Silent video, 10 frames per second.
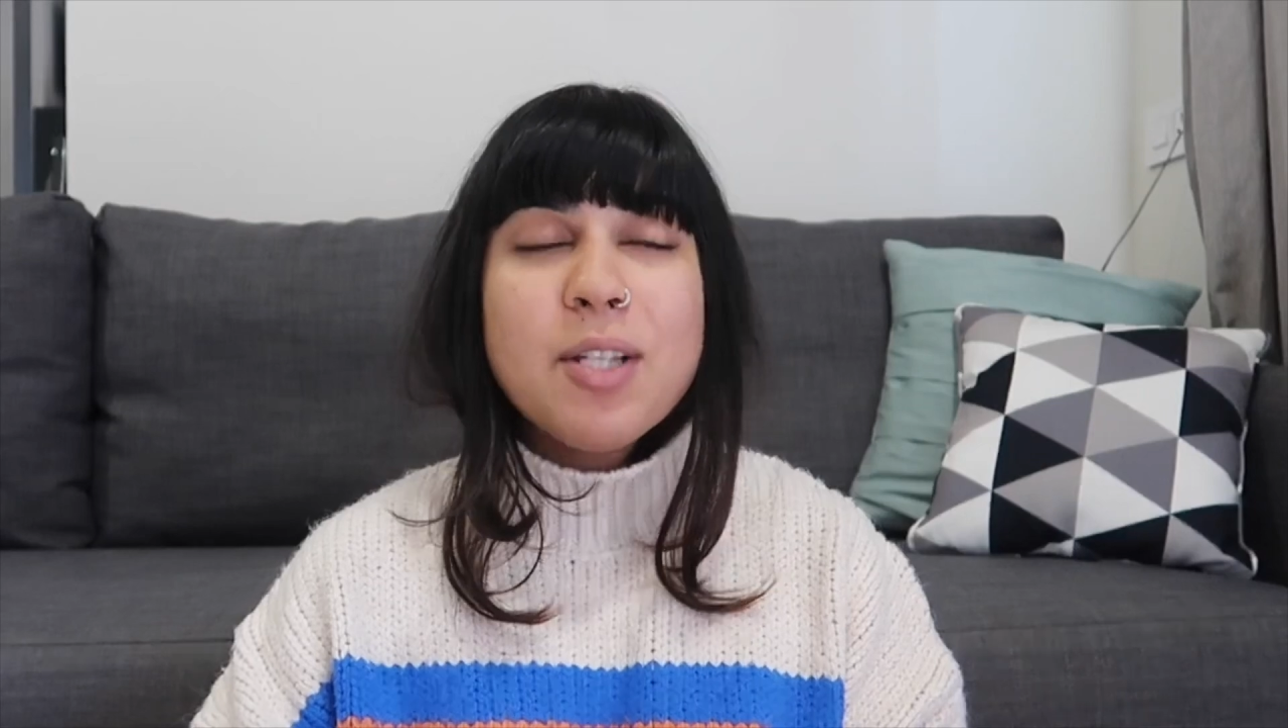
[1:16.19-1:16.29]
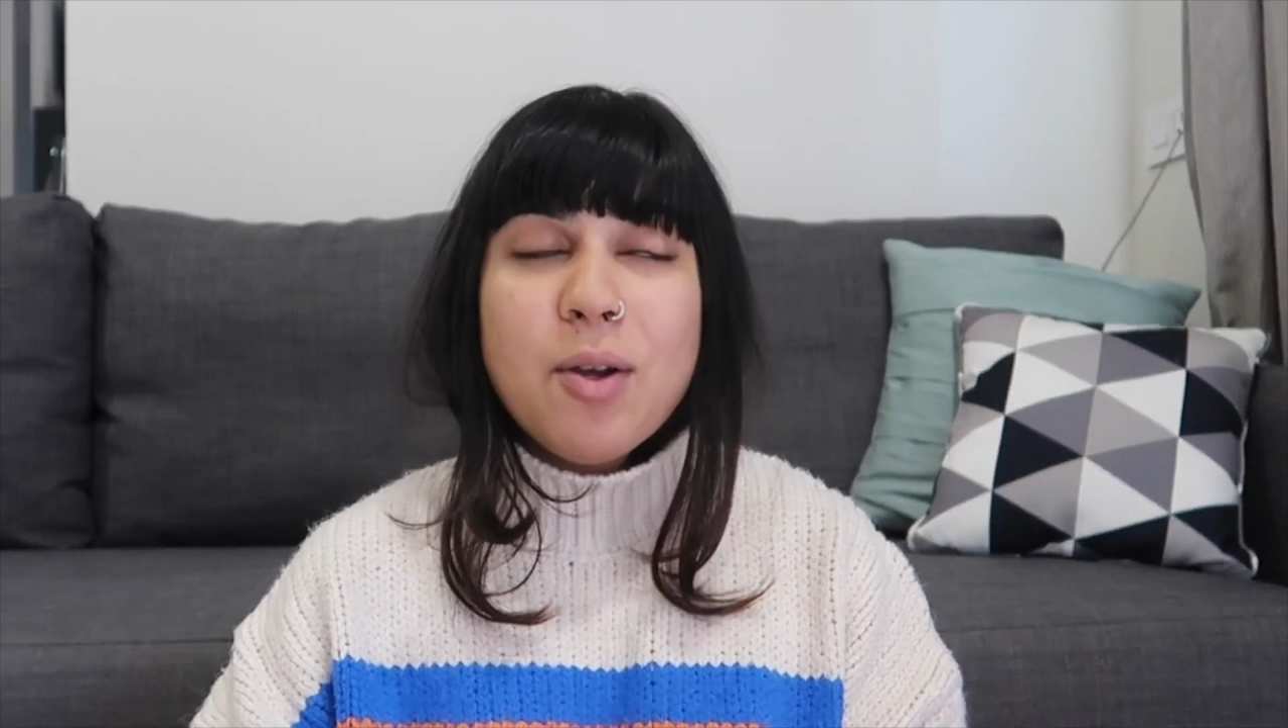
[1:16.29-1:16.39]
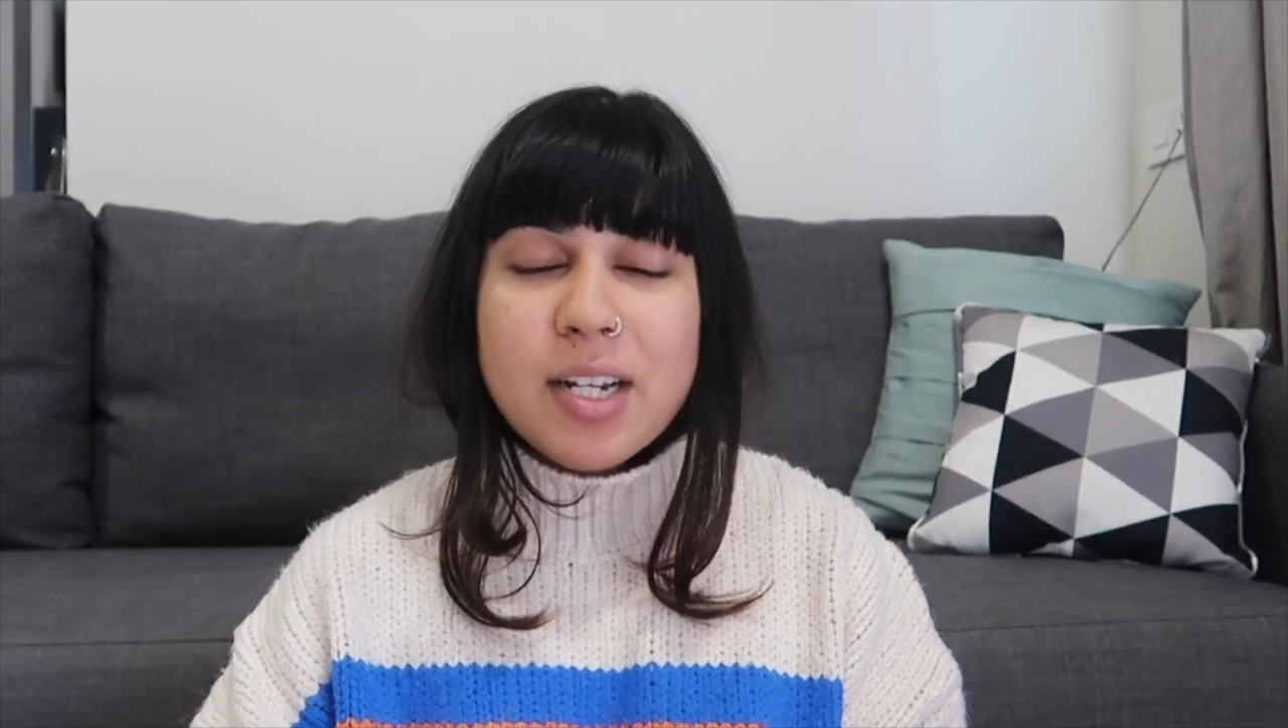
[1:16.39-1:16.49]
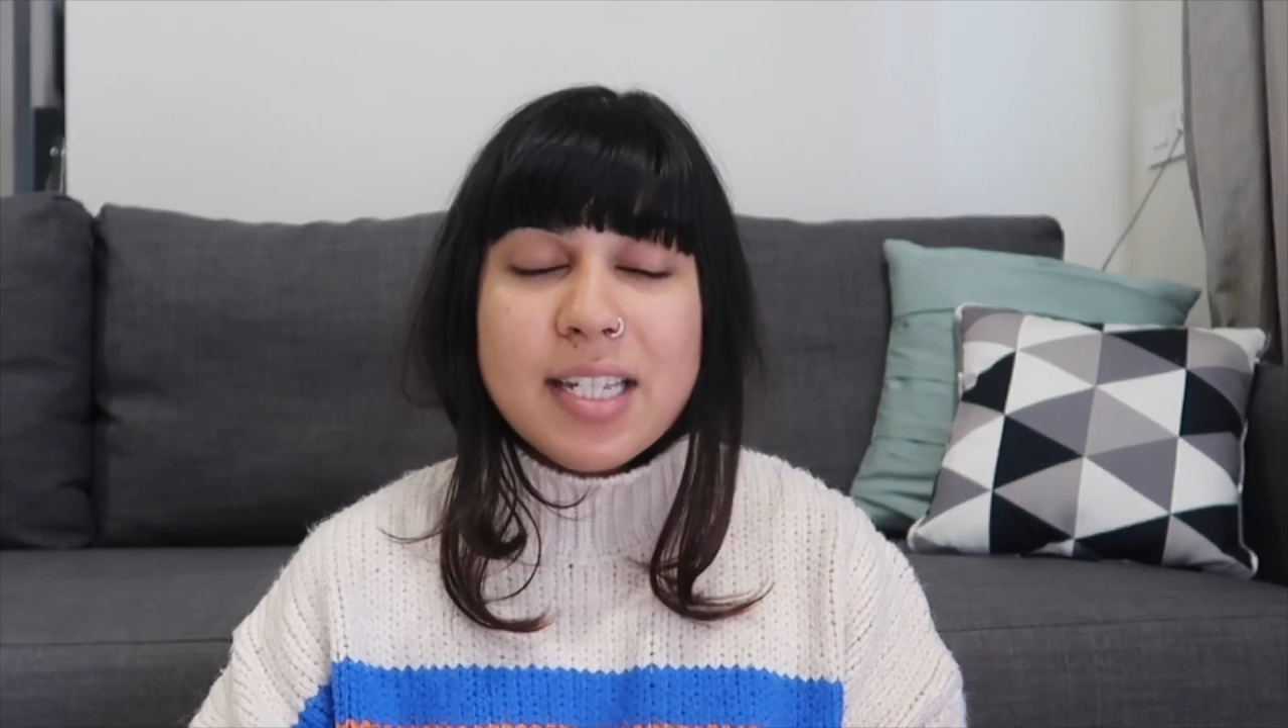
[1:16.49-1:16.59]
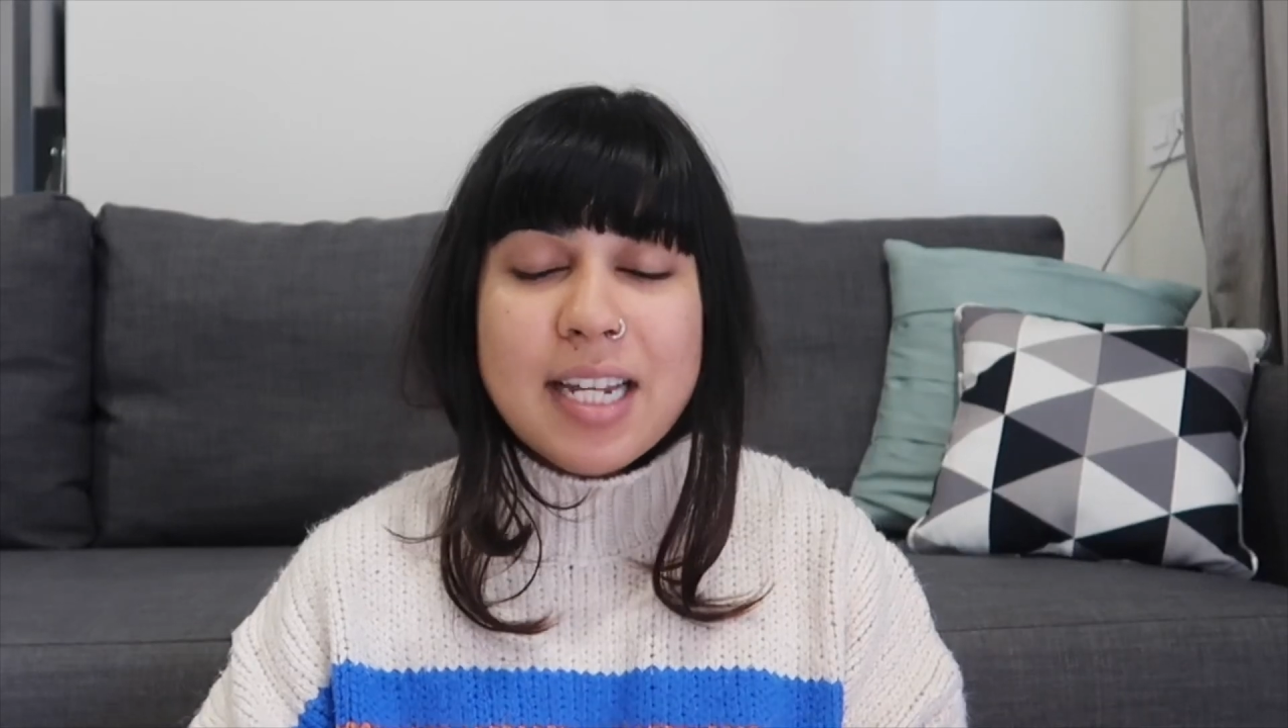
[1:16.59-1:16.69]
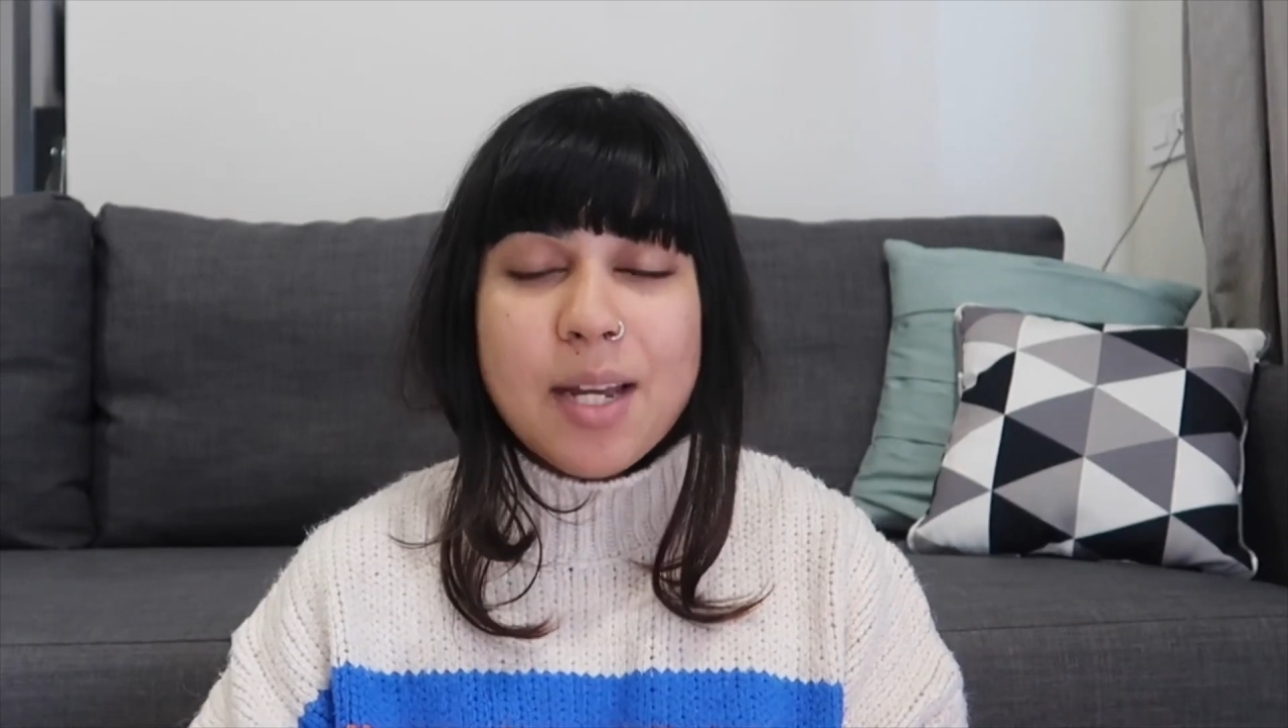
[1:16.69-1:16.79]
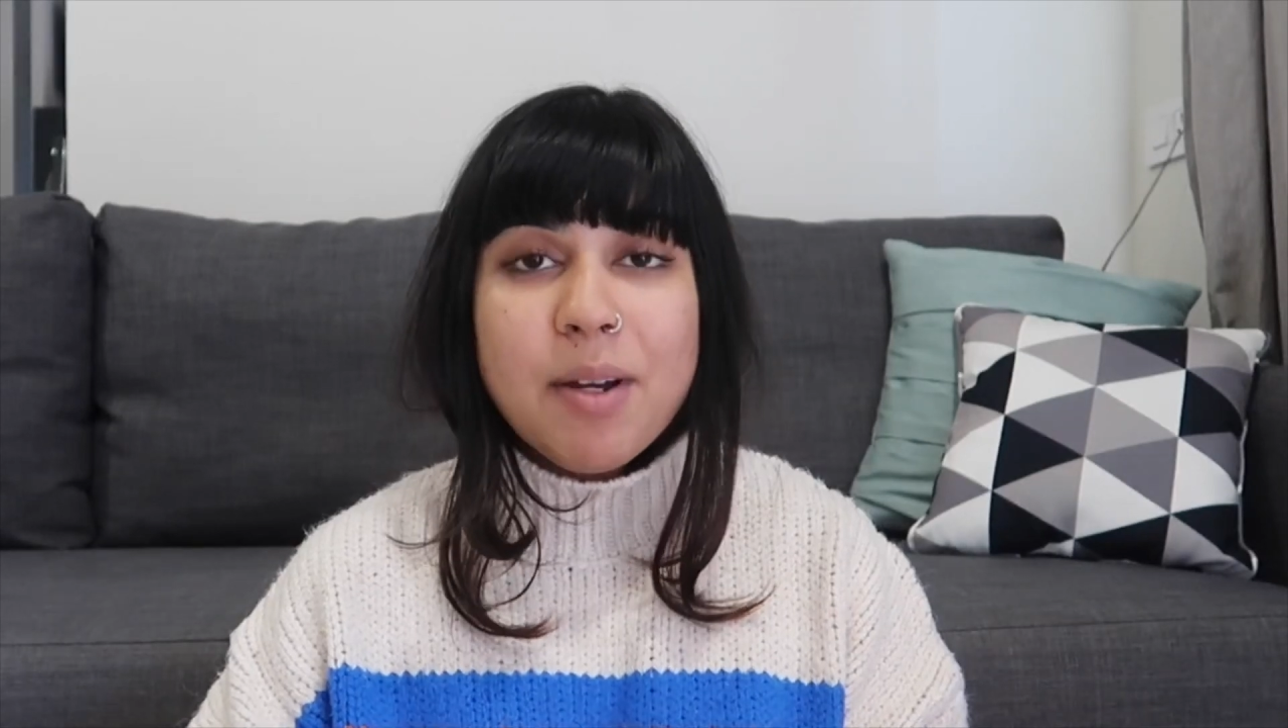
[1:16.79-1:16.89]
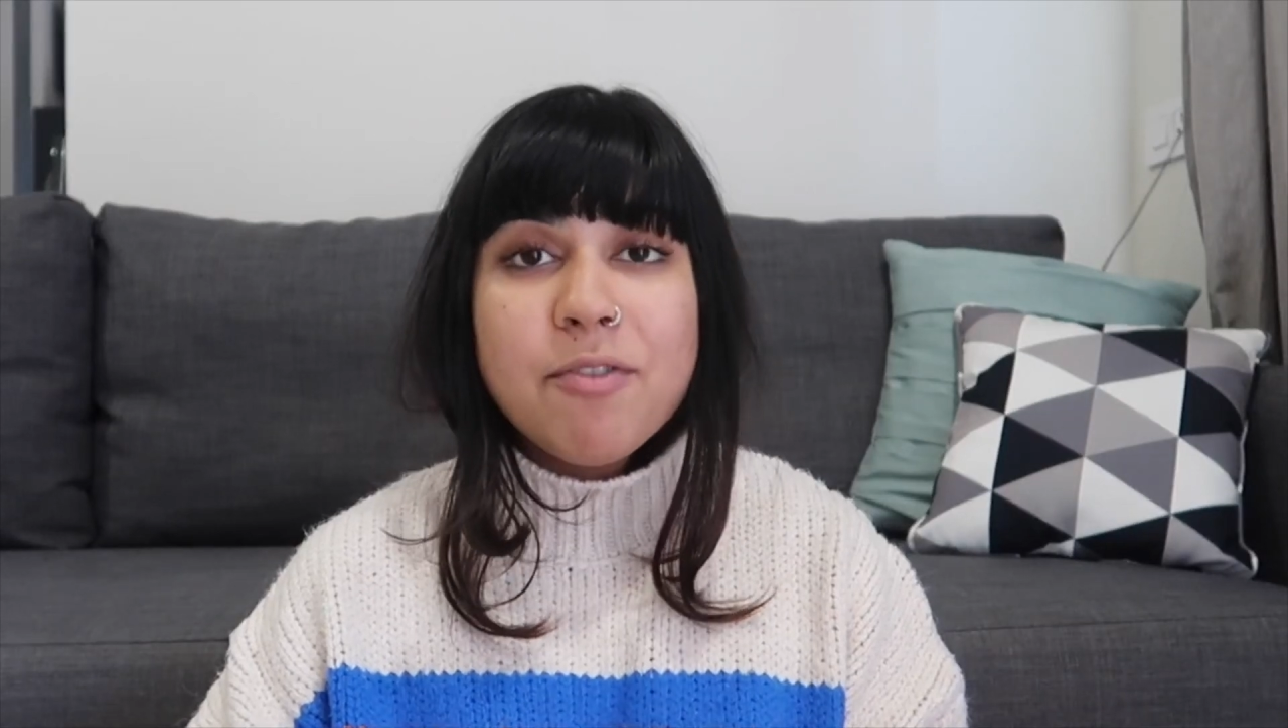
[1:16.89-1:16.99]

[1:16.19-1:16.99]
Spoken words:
the longest time